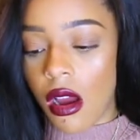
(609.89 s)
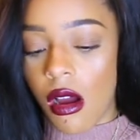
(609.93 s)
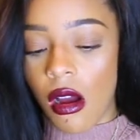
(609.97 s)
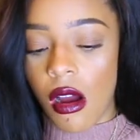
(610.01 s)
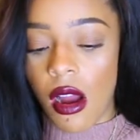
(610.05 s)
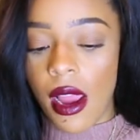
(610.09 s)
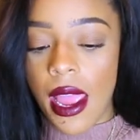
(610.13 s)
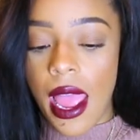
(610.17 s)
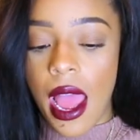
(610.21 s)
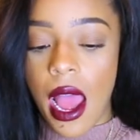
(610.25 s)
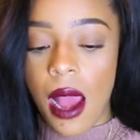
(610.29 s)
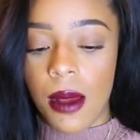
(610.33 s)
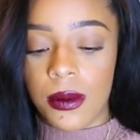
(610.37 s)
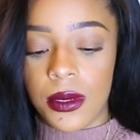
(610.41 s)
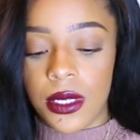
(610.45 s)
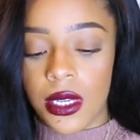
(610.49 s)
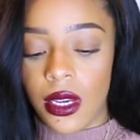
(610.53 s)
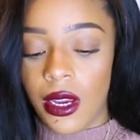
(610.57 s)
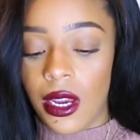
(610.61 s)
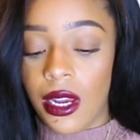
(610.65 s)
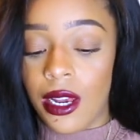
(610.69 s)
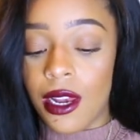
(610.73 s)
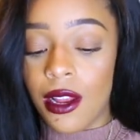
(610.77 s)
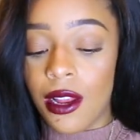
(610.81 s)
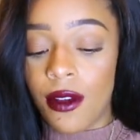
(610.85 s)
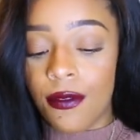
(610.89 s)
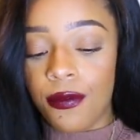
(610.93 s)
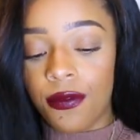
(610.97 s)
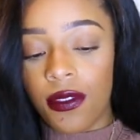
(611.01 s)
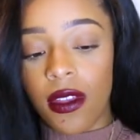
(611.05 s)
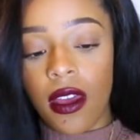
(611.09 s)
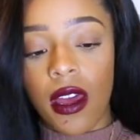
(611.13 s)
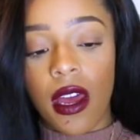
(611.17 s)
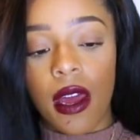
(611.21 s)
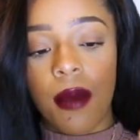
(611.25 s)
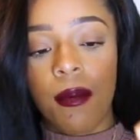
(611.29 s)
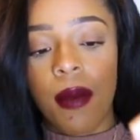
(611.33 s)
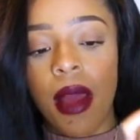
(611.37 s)
I absolutely love
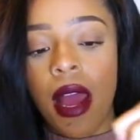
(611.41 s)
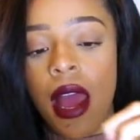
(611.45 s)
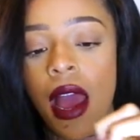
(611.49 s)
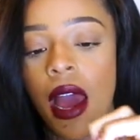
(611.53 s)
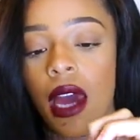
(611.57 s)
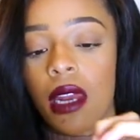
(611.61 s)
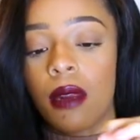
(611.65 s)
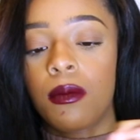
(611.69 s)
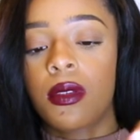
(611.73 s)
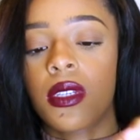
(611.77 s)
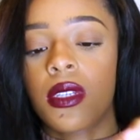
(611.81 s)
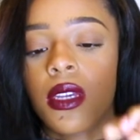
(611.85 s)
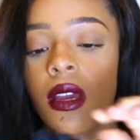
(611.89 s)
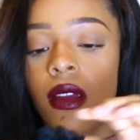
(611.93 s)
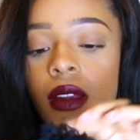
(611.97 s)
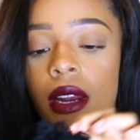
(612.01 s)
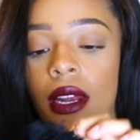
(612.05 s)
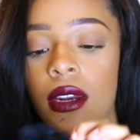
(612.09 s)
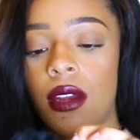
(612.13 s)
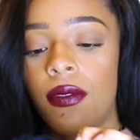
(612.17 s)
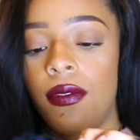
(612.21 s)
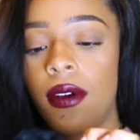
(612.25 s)
them, and I'm so glad